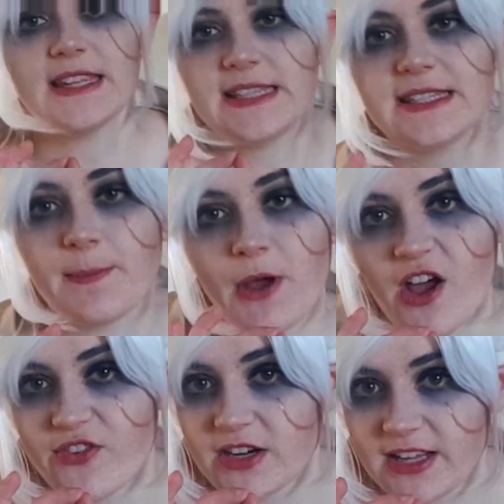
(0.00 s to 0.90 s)
This is the
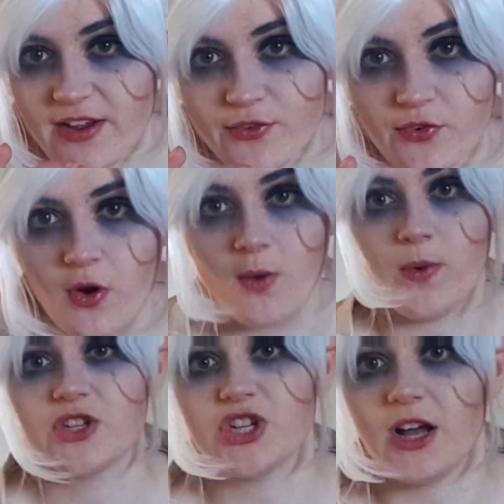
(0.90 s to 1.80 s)
perfect gift for a
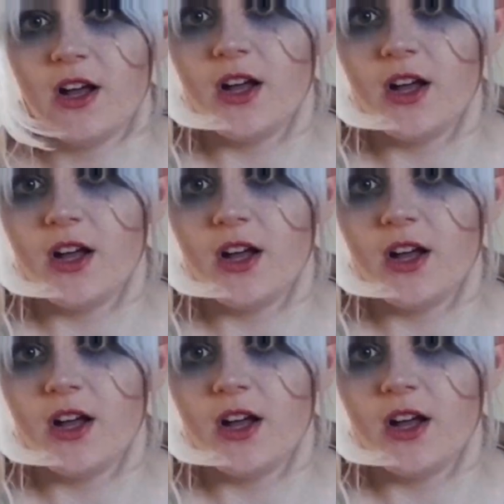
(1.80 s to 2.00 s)
Witcher.